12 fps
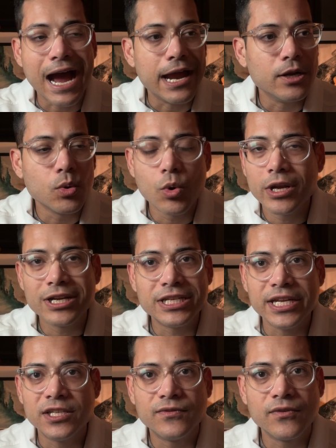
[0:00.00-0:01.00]
I don't want to
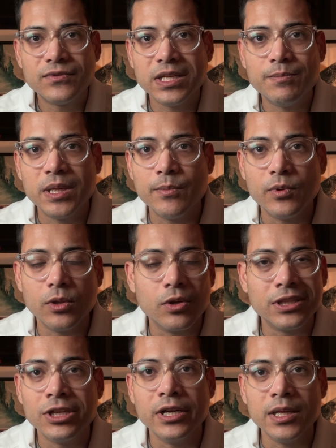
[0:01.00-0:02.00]
teach 50 people or
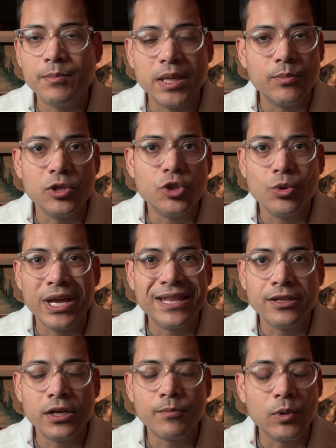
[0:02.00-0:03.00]
30 people
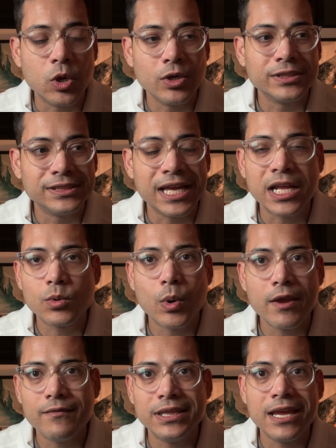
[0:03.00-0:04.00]
together, because that
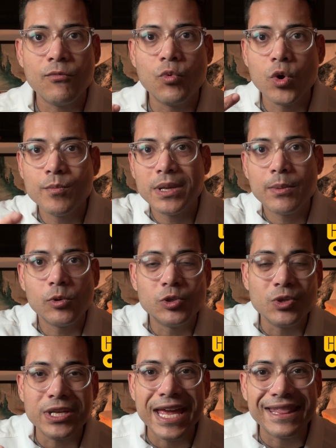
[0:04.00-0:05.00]
way they won't be able to
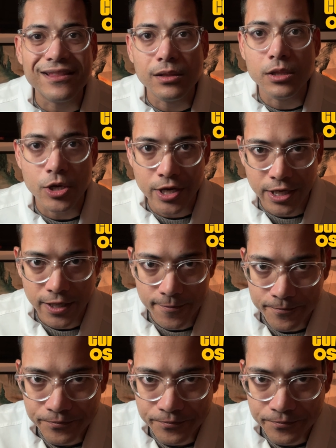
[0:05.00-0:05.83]
get the learning.